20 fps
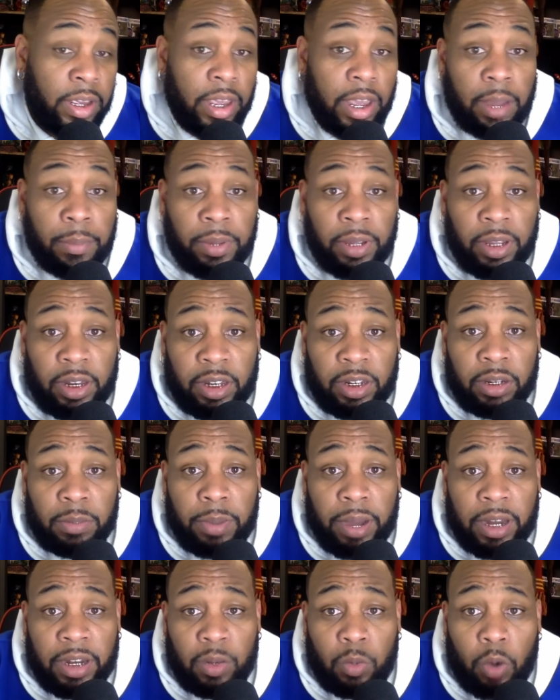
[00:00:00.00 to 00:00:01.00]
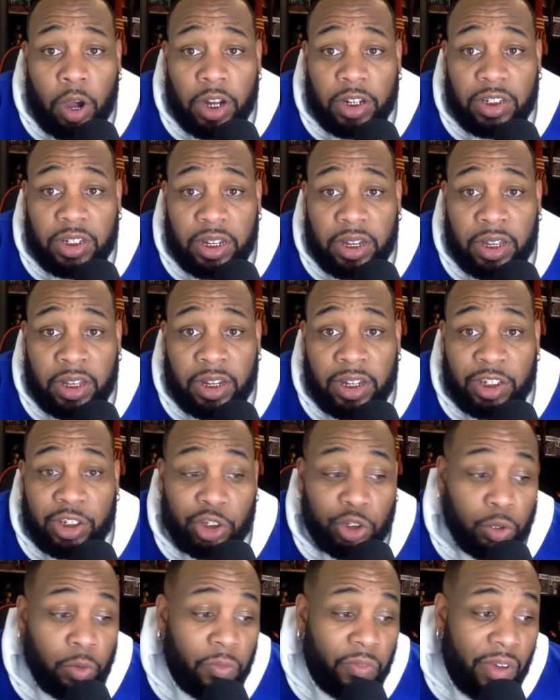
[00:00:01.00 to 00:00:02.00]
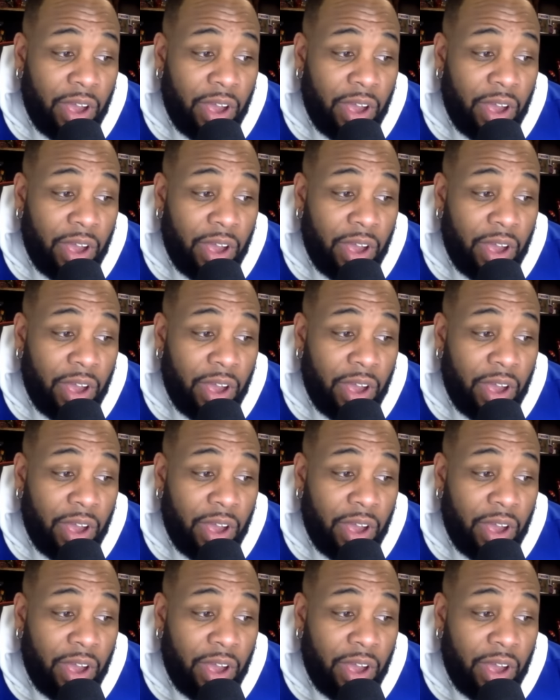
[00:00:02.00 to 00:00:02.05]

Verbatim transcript: I mean, anybody watch the LSU